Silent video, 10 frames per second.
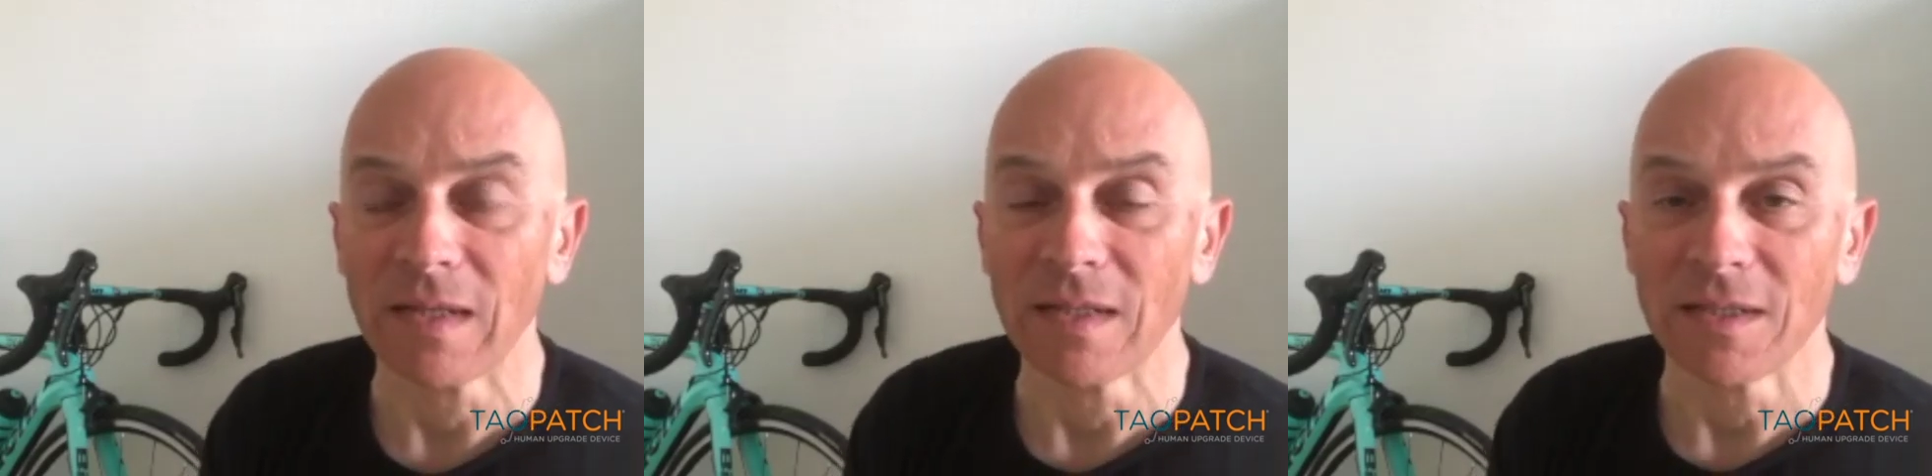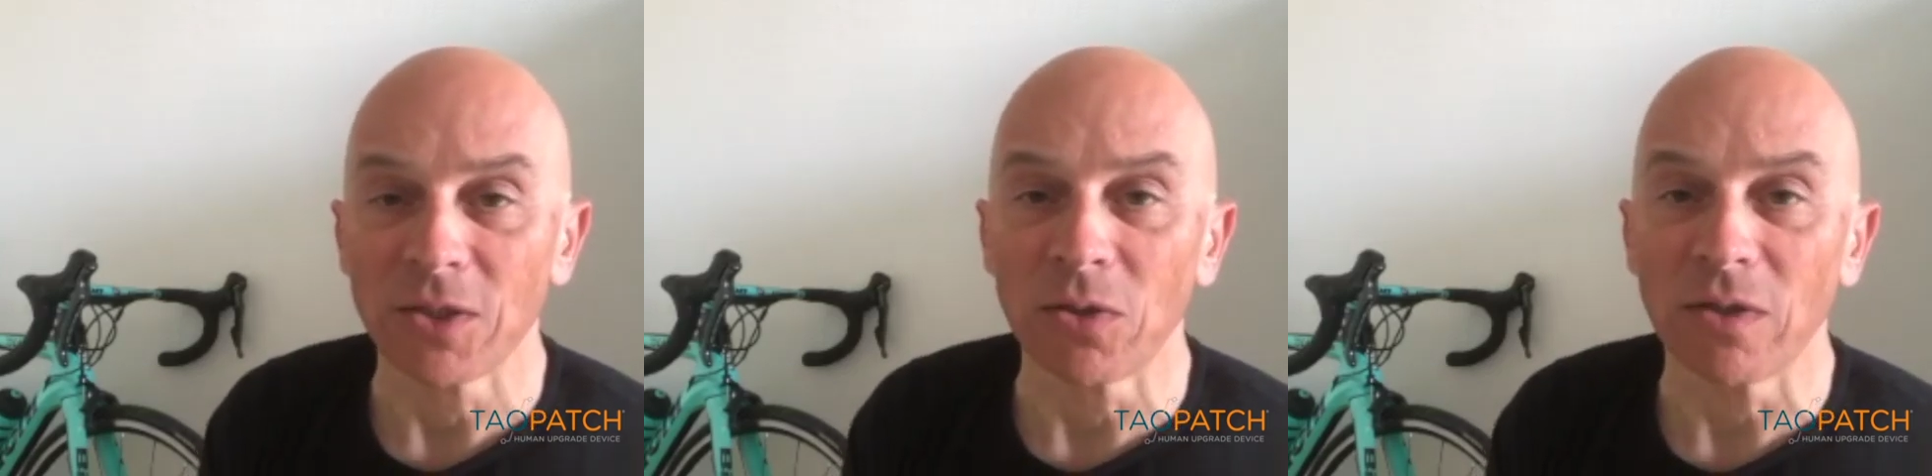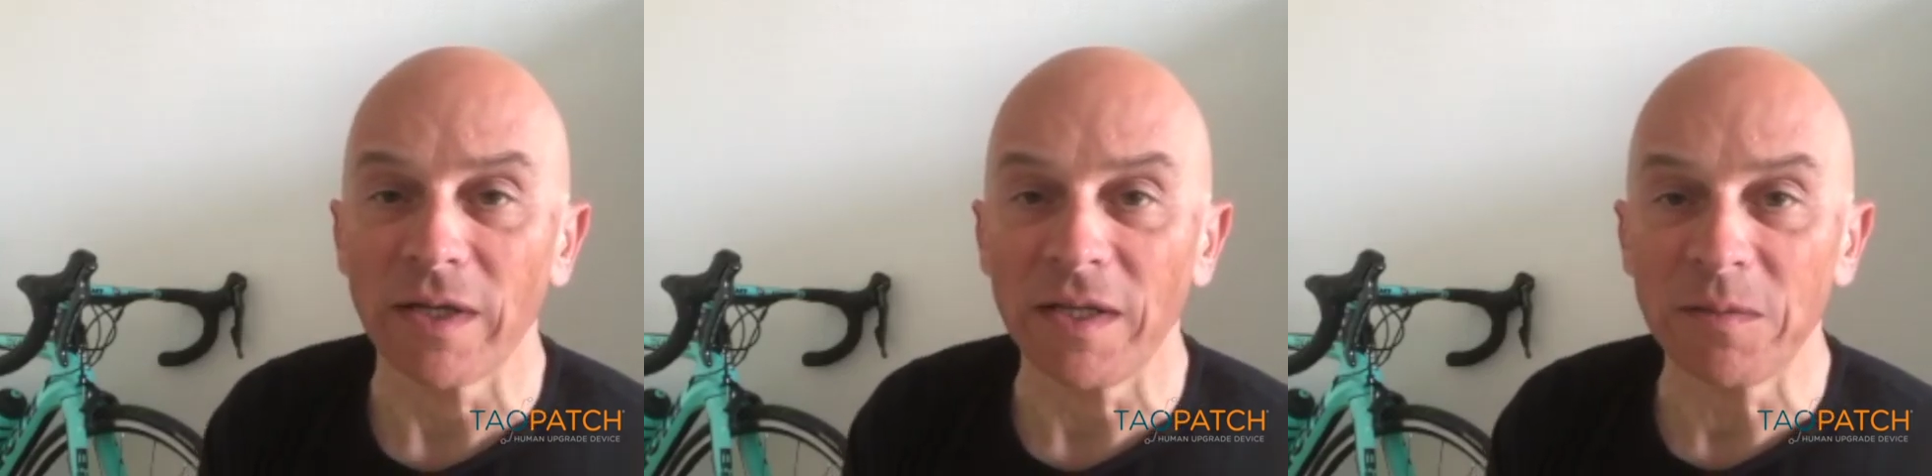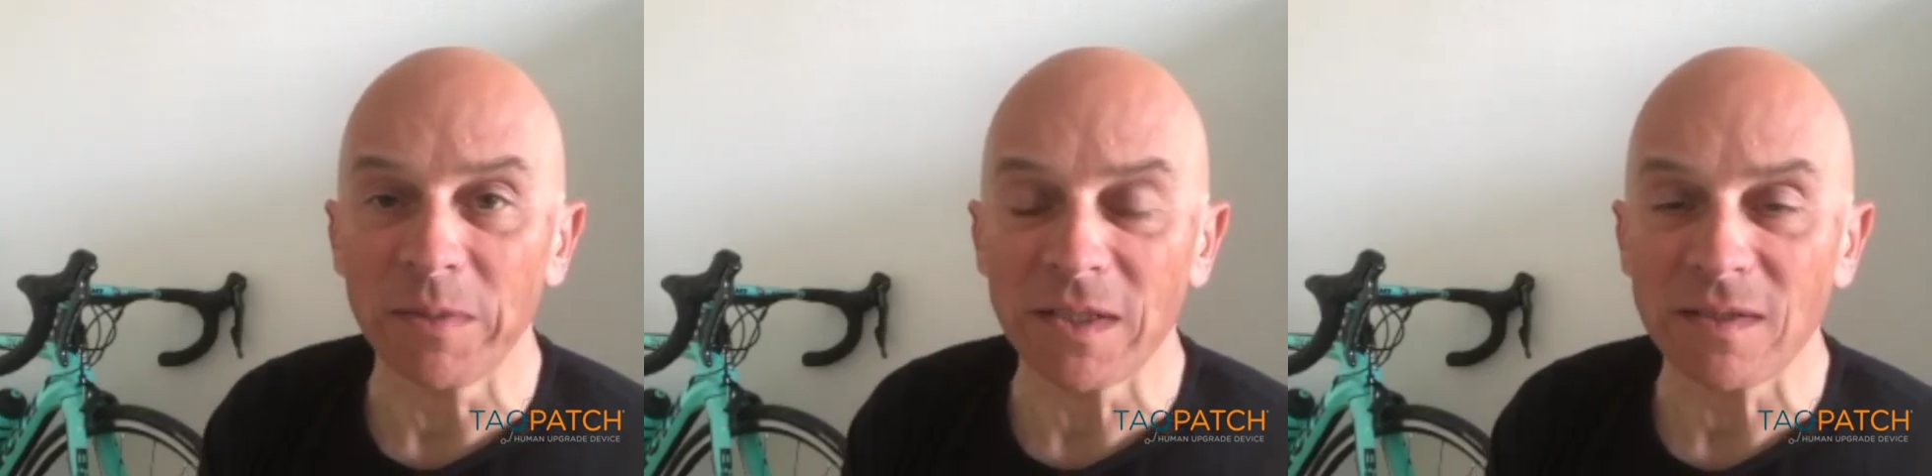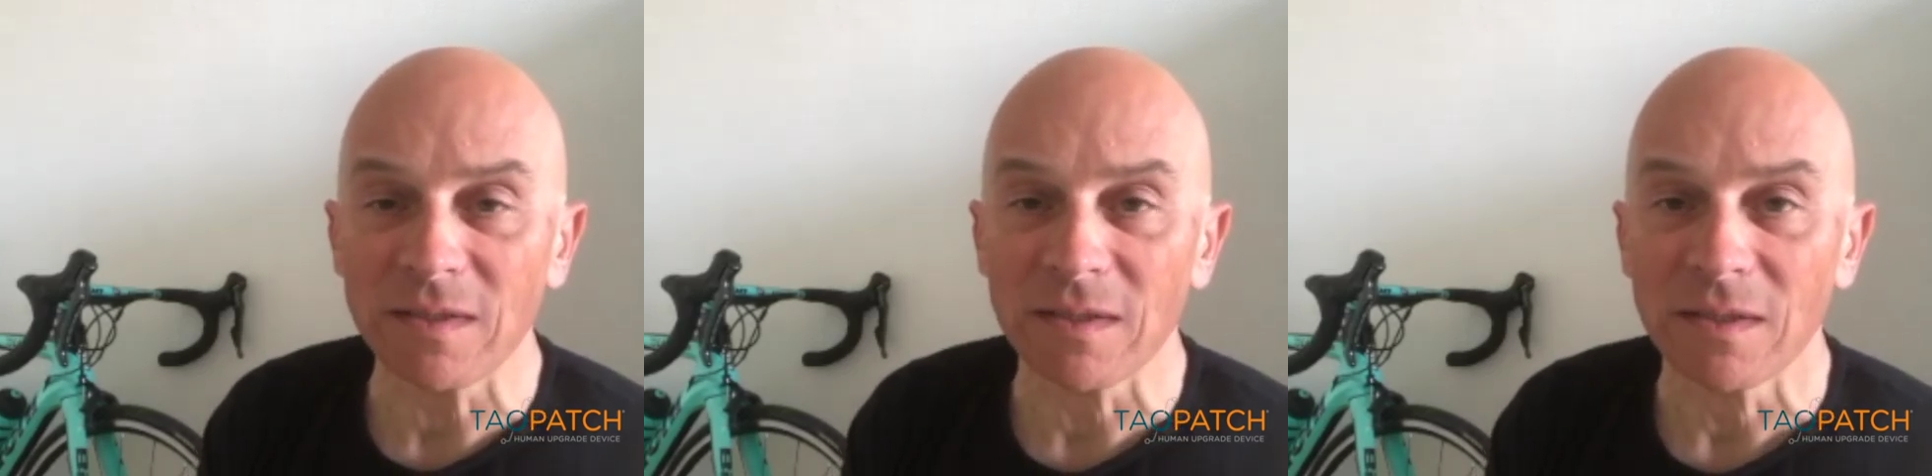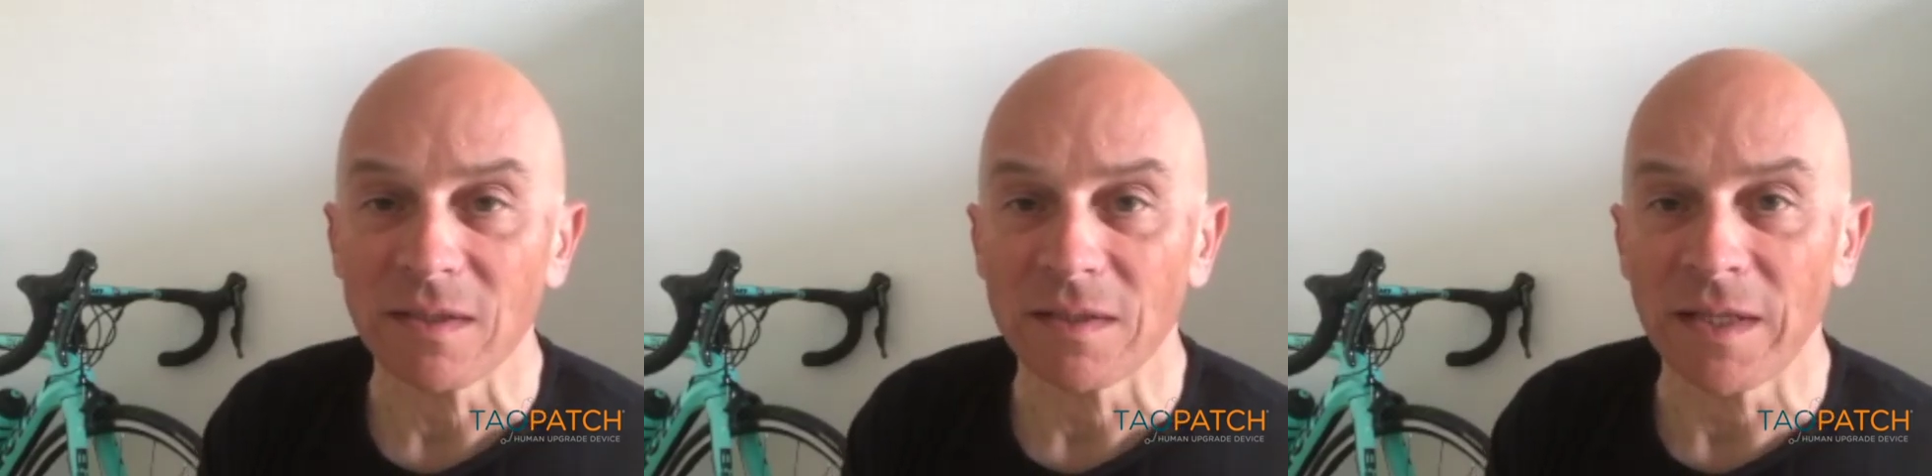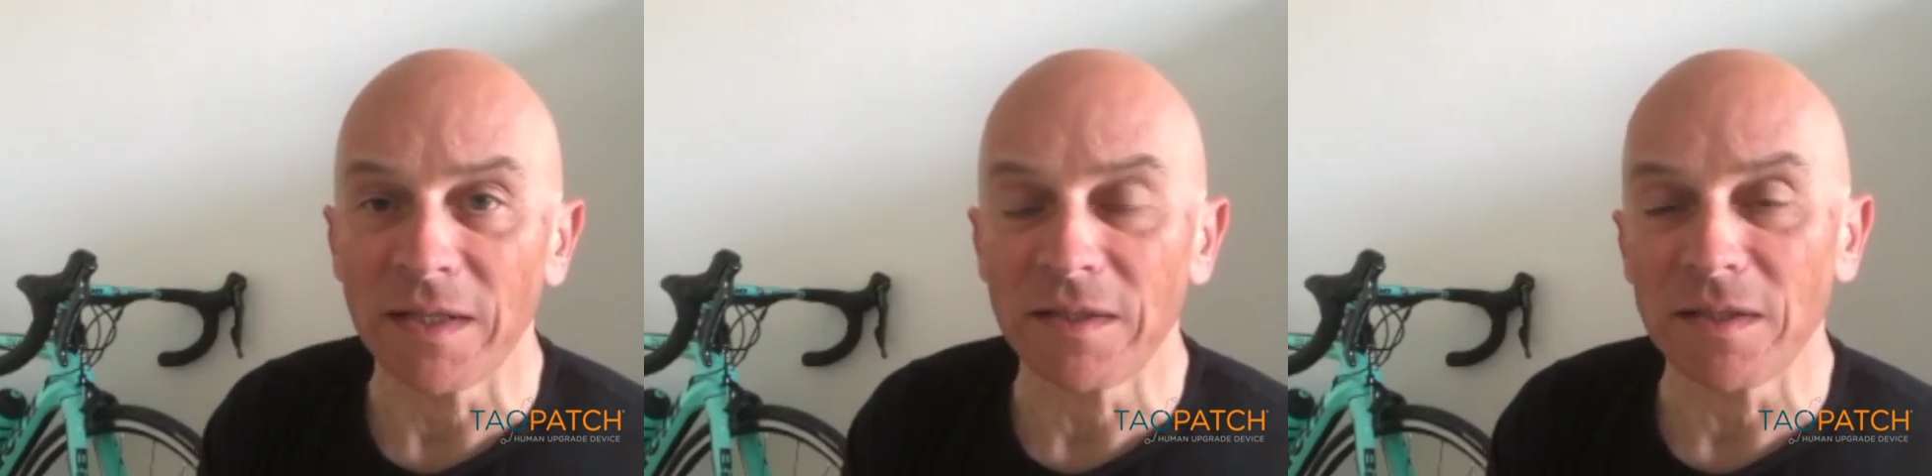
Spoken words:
So it means that